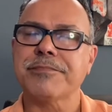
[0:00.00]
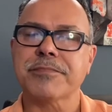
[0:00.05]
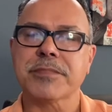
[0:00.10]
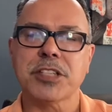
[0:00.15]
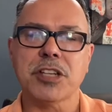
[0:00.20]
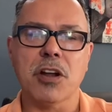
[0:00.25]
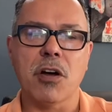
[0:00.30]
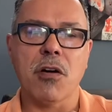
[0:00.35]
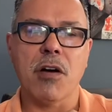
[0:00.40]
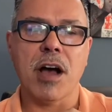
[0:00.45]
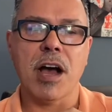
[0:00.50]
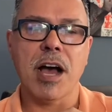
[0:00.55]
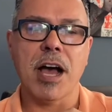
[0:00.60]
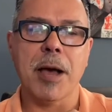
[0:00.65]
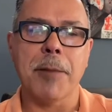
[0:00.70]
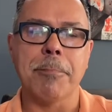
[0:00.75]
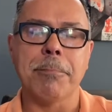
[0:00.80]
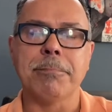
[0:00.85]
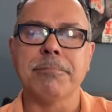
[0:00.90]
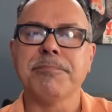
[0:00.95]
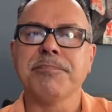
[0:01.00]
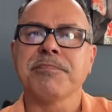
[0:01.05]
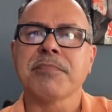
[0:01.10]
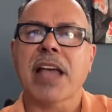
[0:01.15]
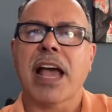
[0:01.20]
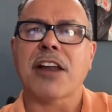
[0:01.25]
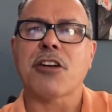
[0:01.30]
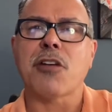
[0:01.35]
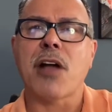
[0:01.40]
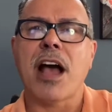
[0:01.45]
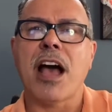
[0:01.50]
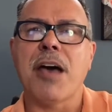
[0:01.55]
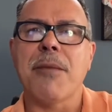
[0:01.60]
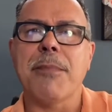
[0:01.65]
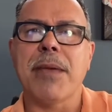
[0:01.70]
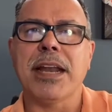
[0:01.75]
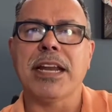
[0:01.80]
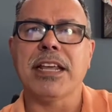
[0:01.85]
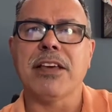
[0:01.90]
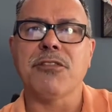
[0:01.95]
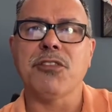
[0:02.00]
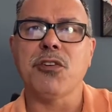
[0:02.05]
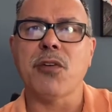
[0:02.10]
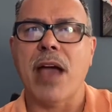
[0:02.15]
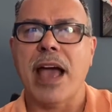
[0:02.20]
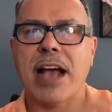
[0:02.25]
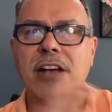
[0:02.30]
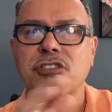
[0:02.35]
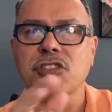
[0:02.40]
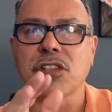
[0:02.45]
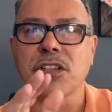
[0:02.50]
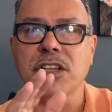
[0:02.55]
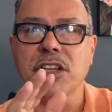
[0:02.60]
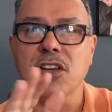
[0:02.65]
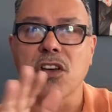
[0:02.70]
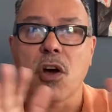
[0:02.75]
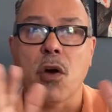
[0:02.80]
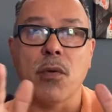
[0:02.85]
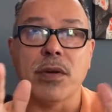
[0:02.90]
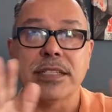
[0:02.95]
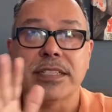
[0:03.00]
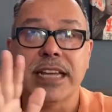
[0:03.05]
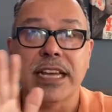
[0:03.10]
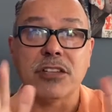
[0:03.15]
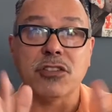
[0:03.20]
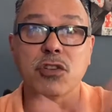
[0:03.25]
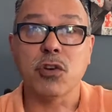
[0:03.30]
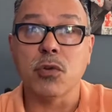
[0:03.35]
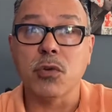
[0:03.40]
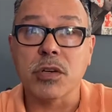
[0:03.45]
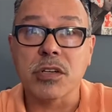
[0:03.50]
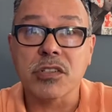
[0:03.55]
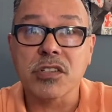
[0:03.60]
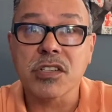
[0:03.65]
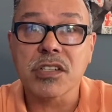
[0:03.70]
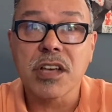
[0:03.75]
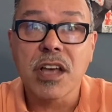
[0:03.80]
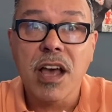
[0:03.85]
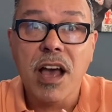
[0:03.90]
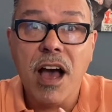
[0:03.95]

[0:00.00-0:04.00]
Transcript: I don't know how many of you actually go and take tours